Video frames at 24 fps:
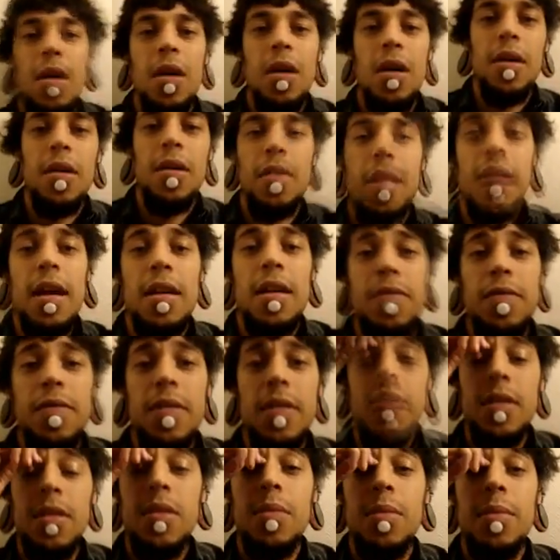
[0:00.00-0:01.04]
Last
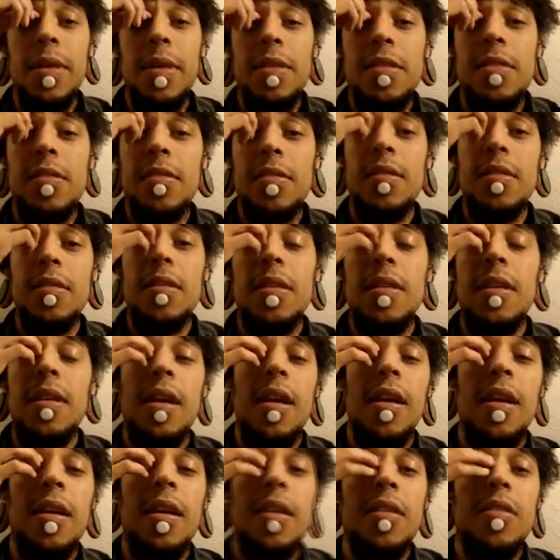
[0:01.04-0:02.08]
video, basically,
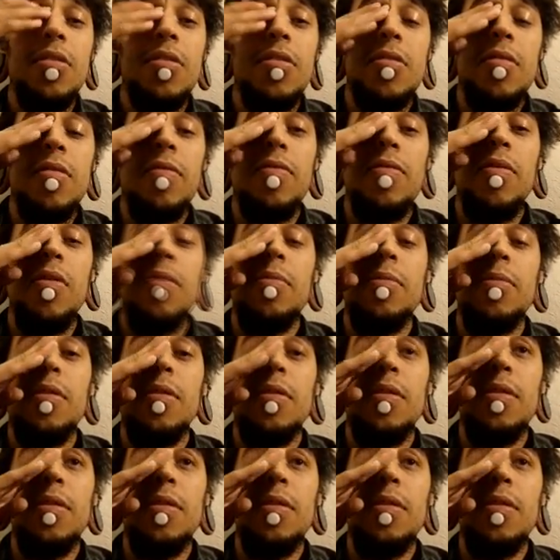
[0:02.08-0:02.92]
I just informed you